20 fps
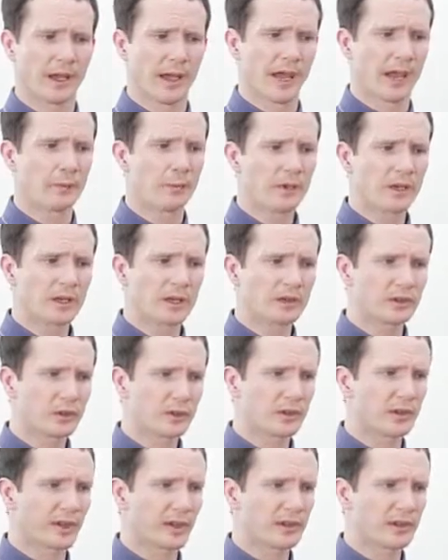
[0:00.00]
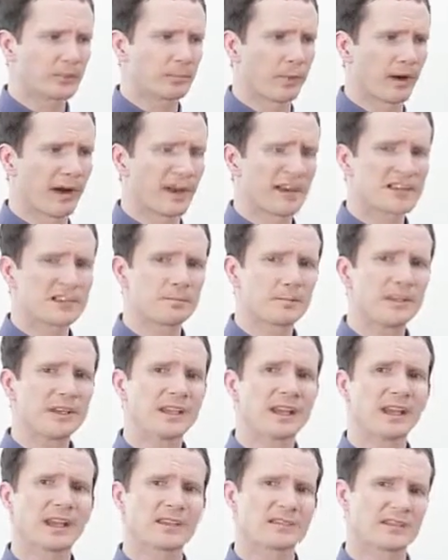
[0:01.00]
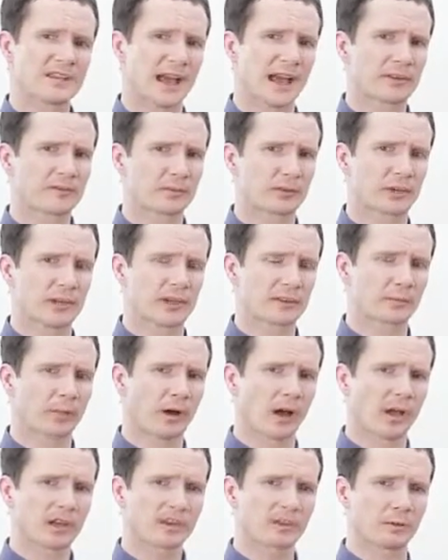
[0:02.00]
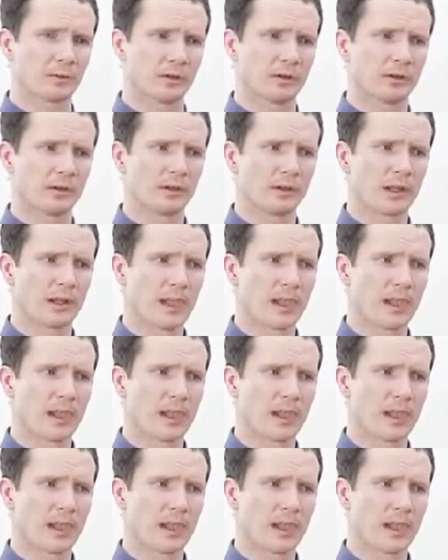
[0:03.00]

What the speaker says: And we can do this by speaking as naturally as possible,